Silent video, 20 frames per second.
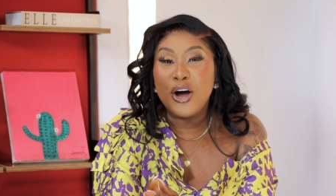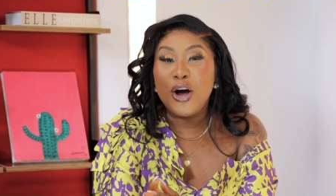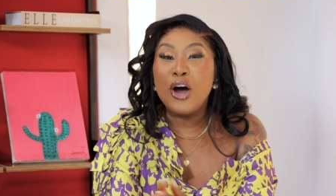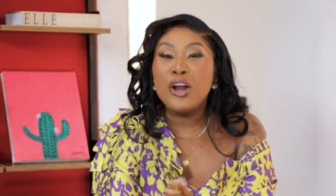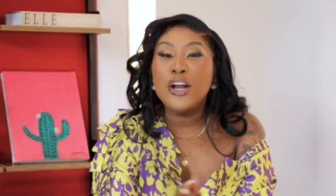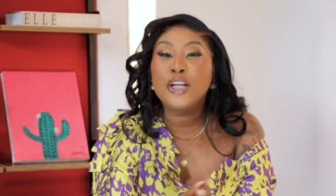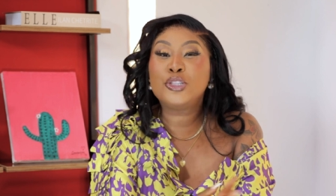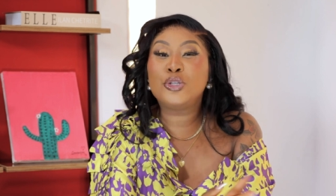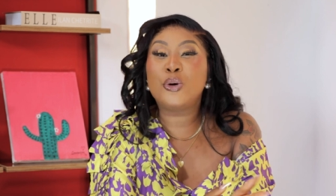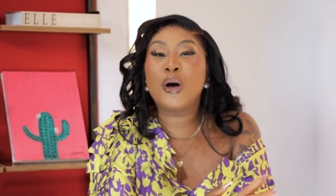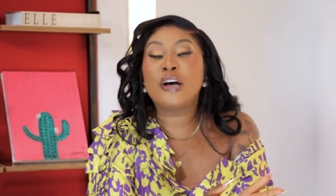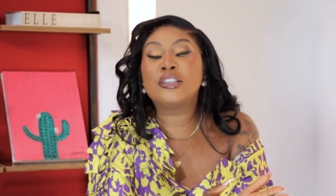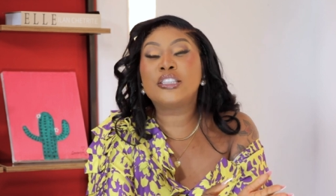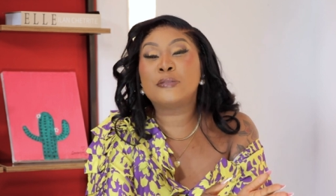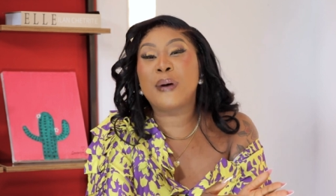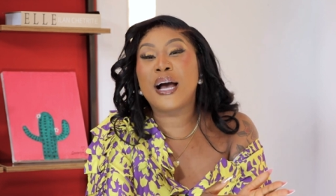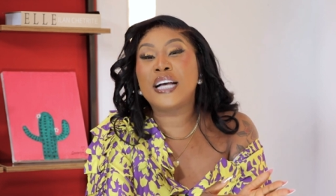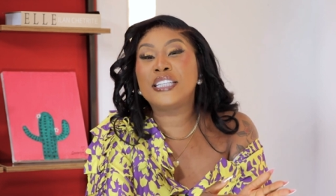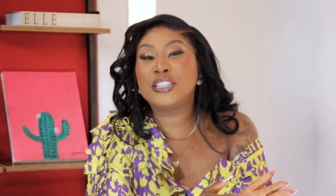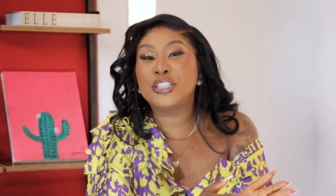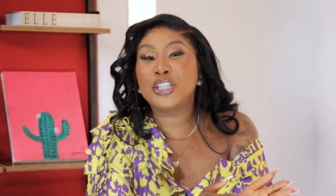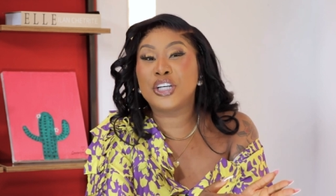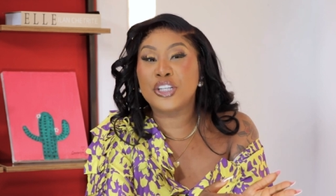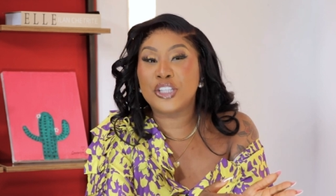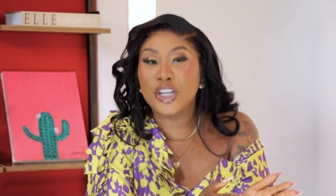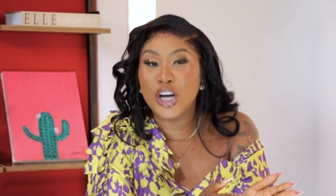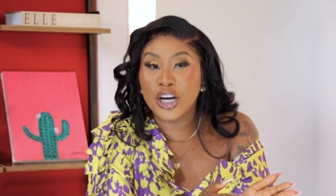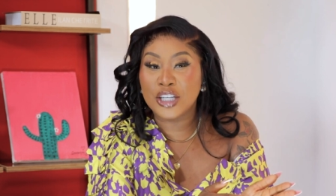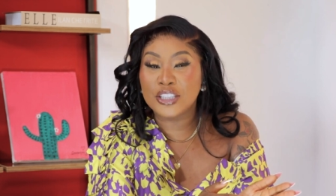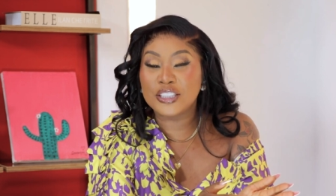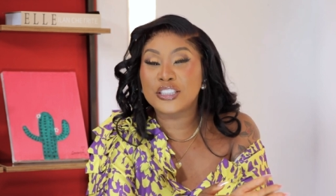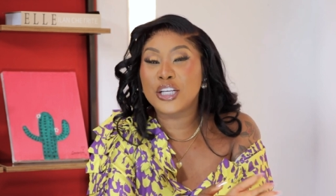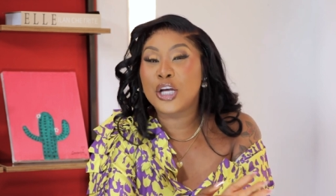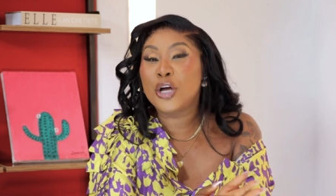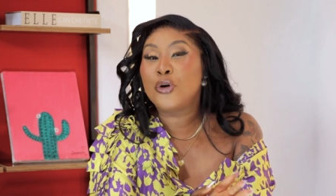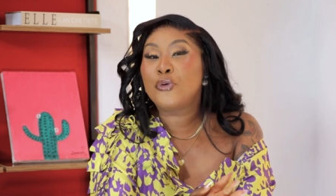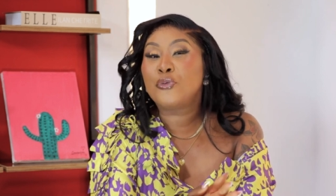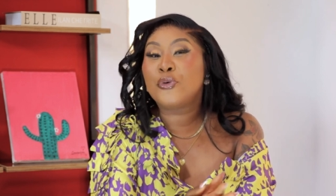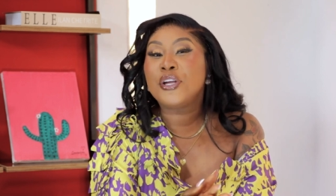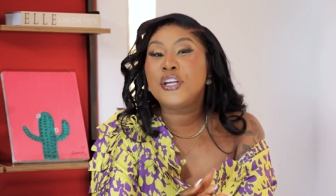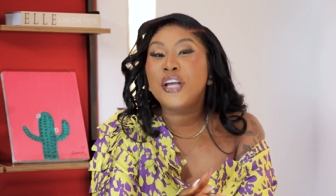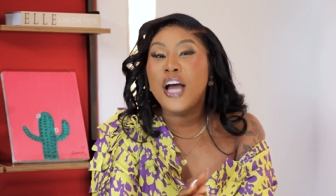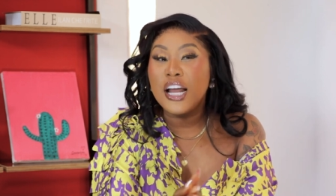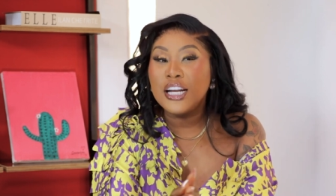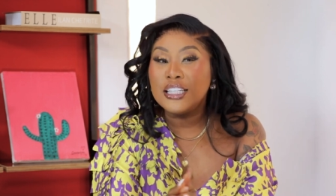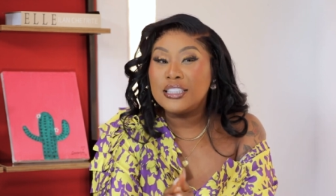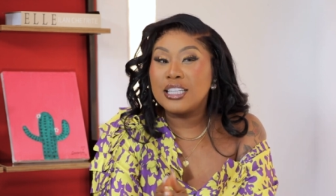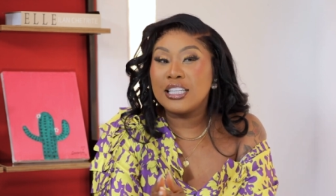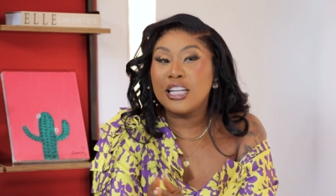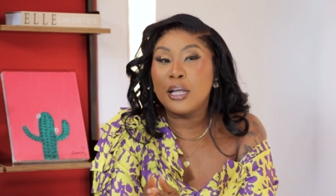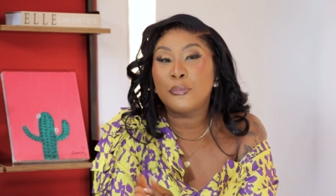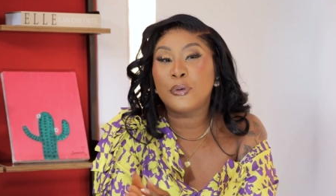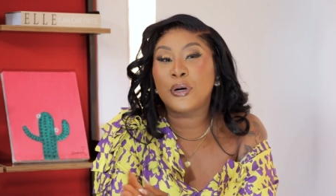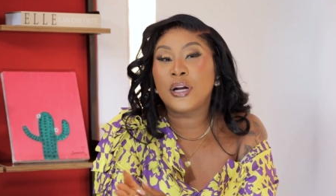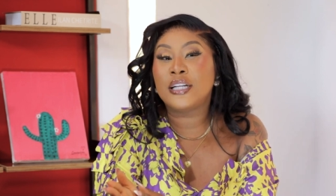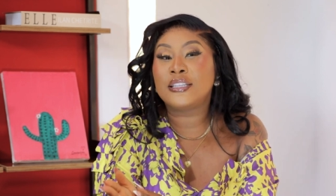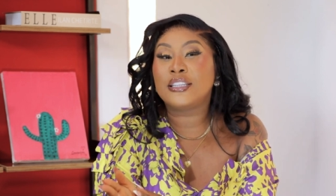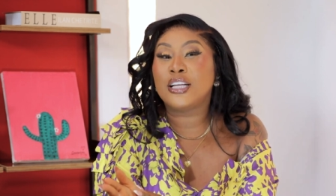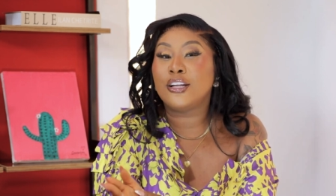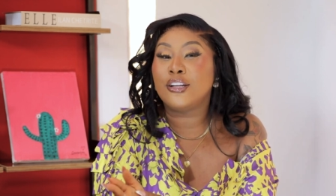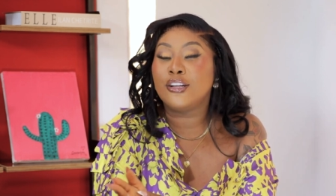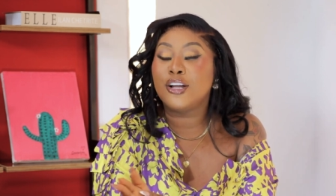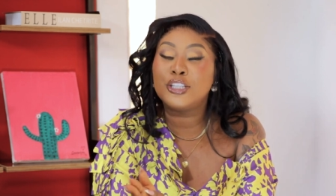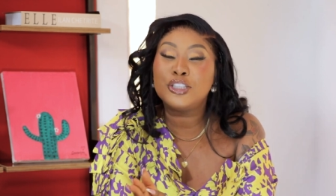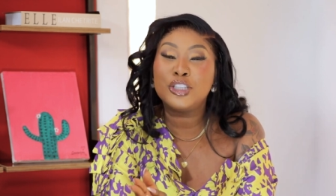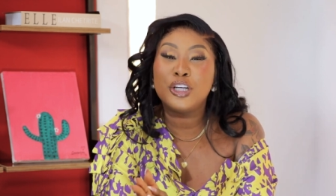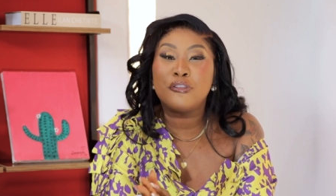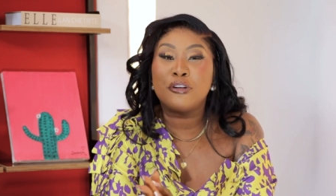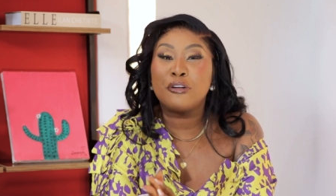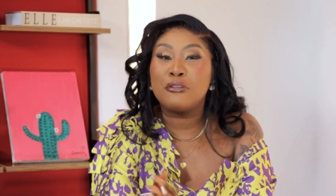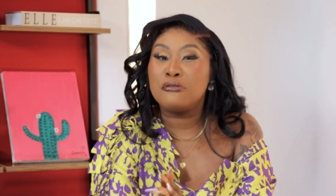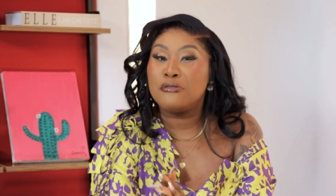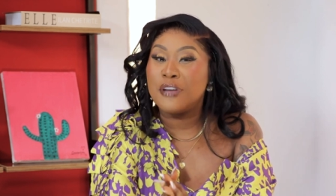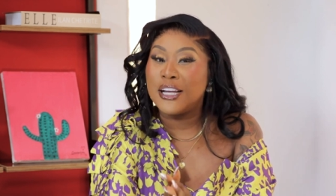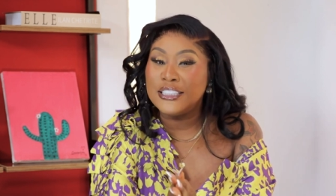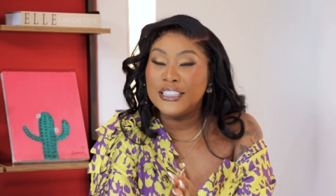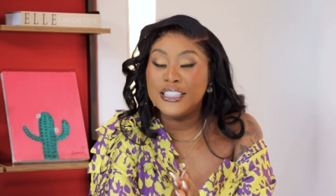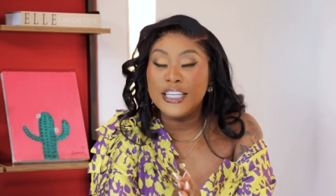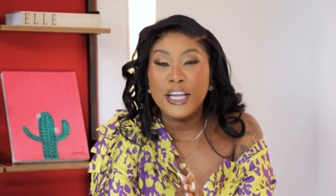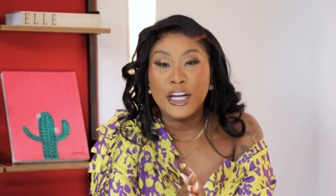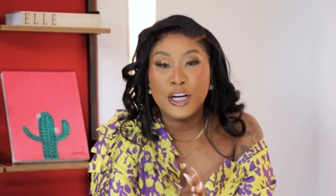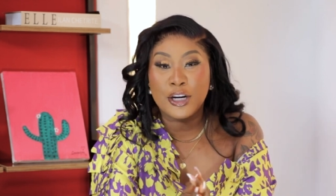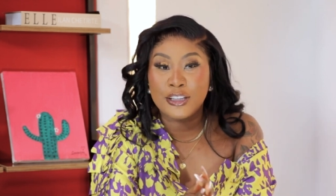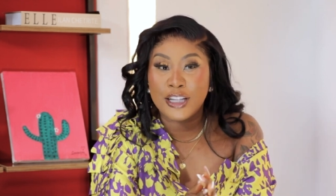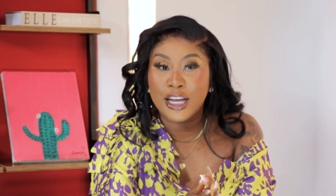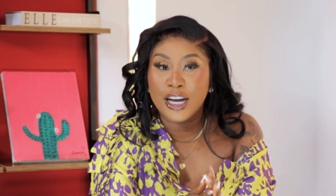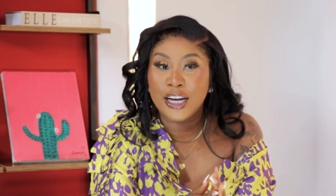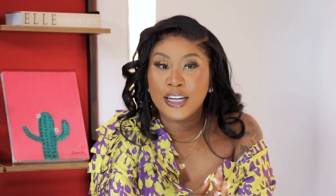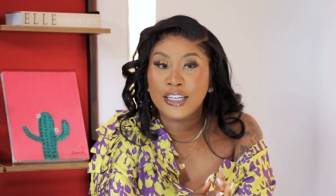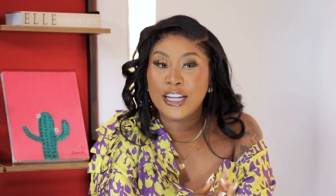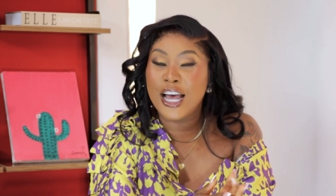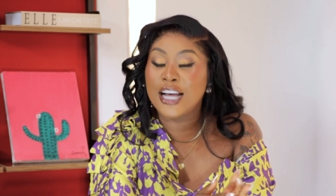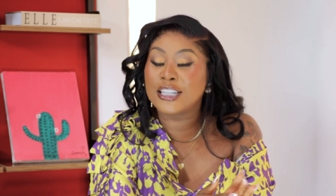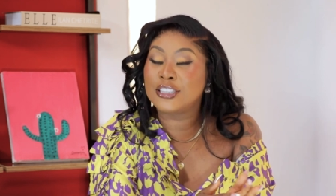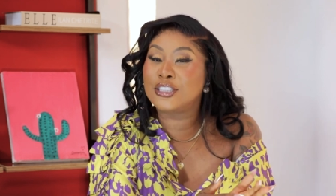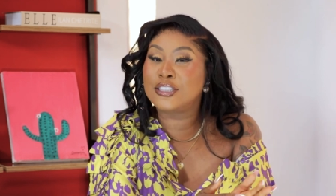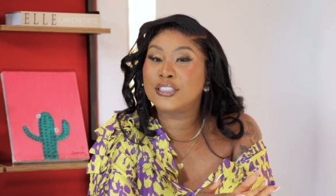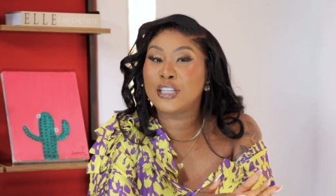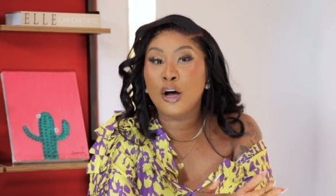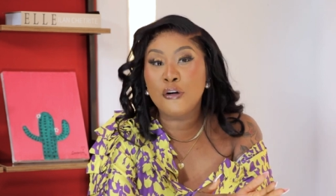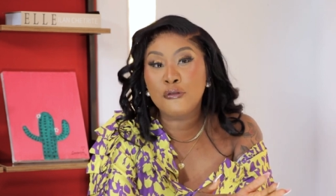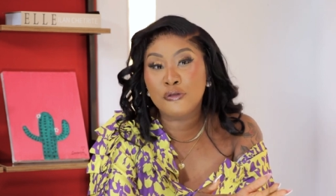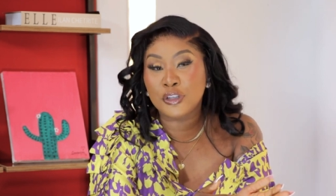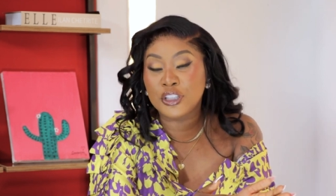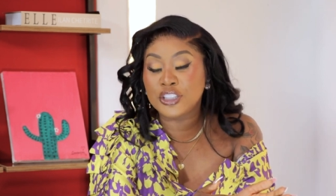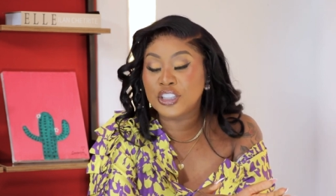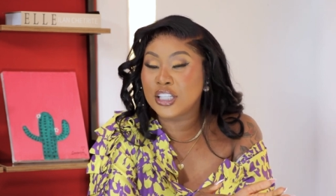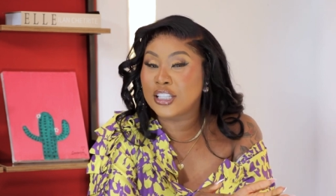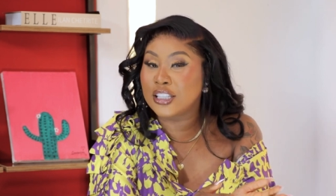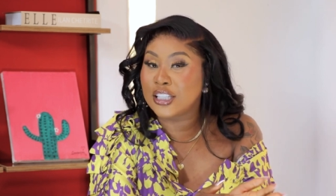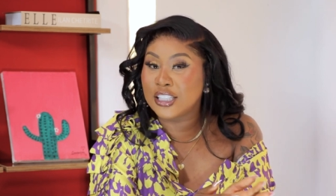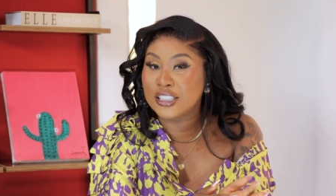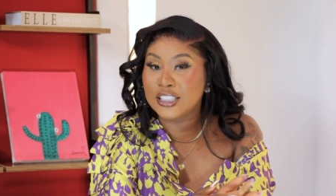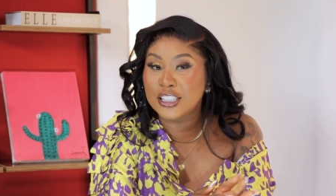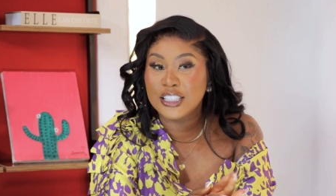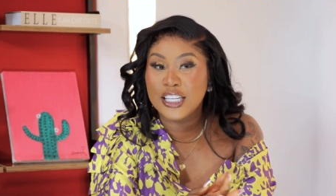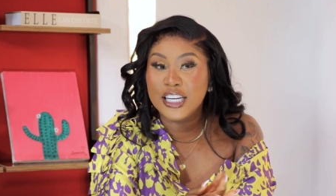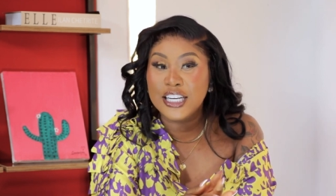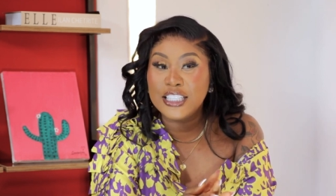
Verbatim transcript: On to our spicy or not. Rihanna celebrated the launch of her Fenty hair line at Selfridge in London